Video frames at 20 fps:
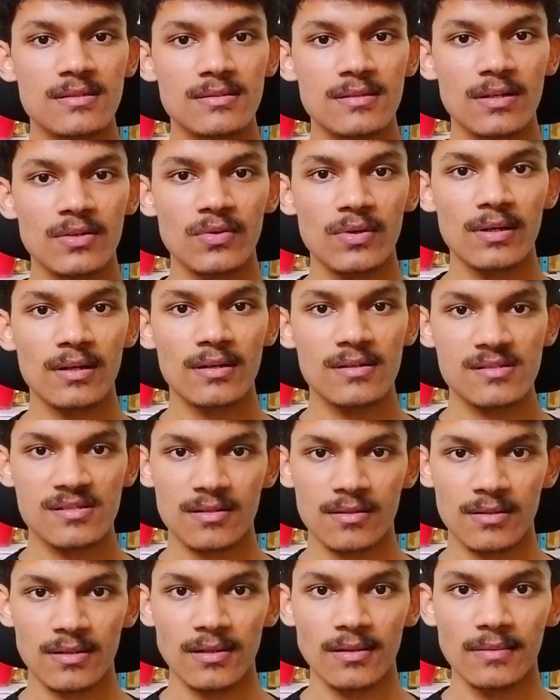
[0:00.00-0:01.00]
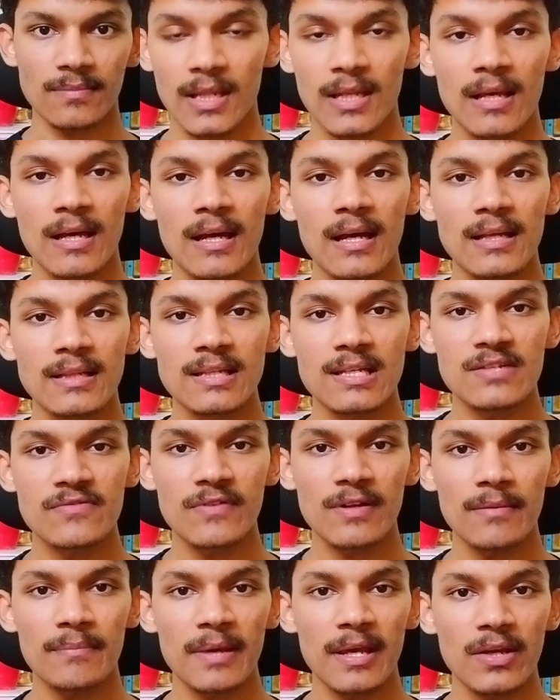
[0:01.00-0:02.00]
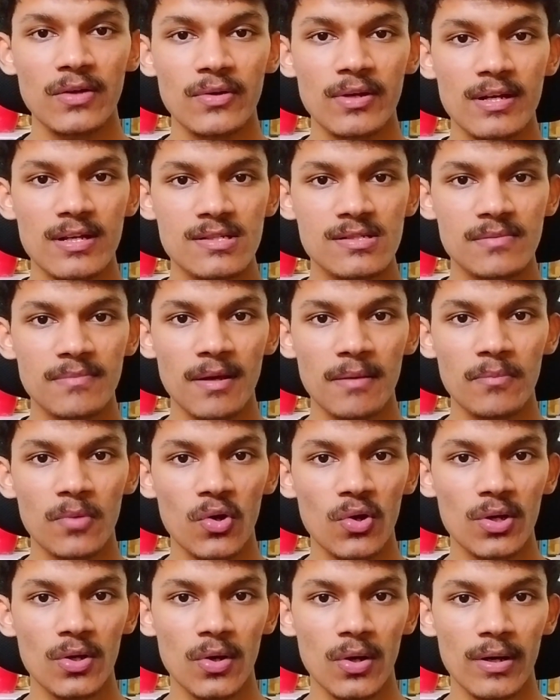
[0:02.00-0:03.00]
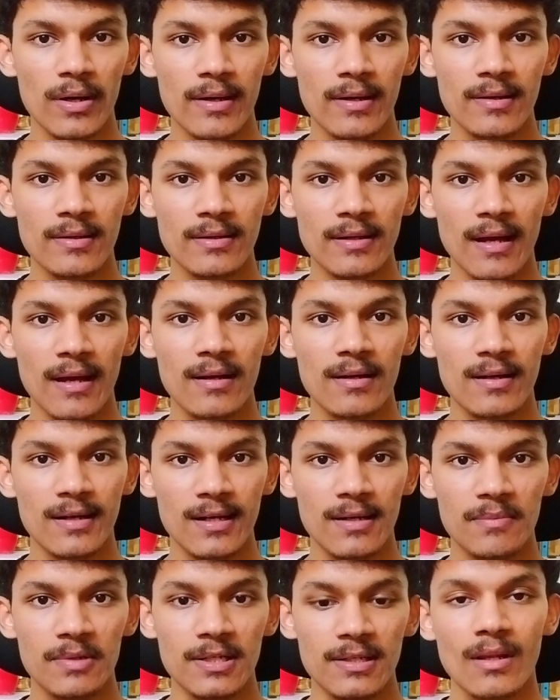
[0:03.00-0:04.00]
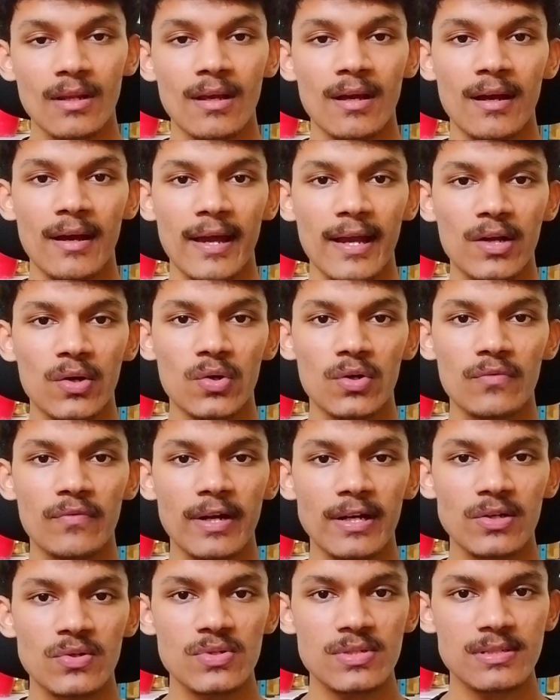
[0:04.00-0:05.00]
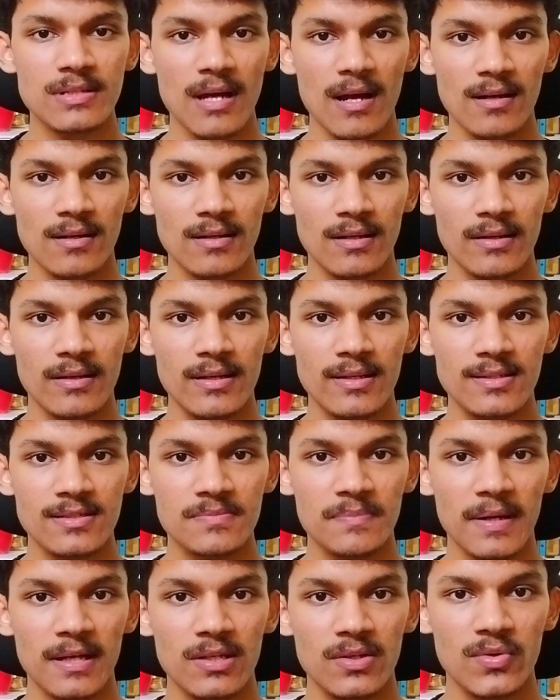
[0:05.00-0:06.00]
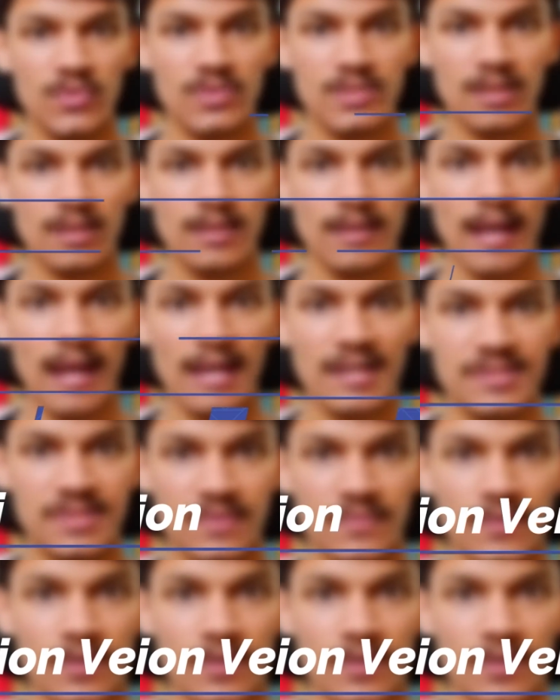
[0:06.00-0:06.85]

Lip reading: that you are constructing. This will make your resume more coherent and readable. A good way to start is by using action